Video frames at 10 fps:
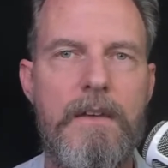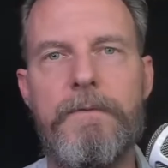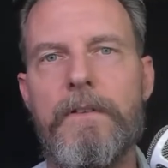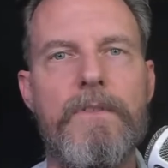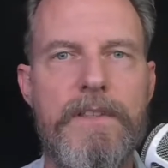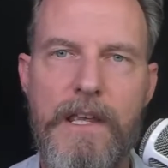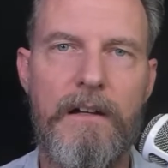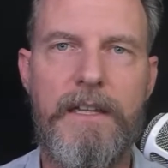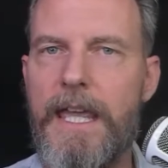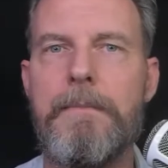
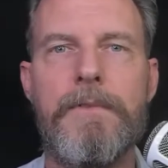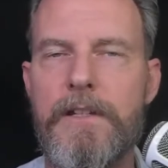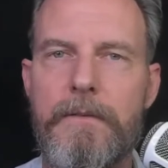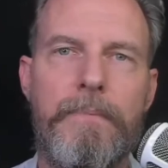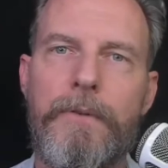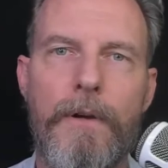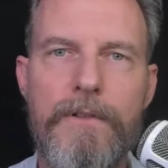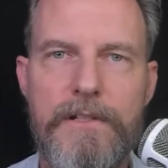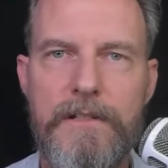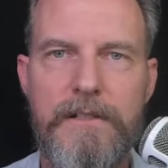Finrazel came and
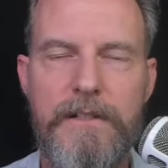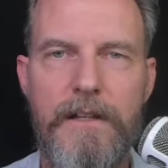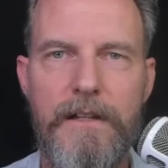approached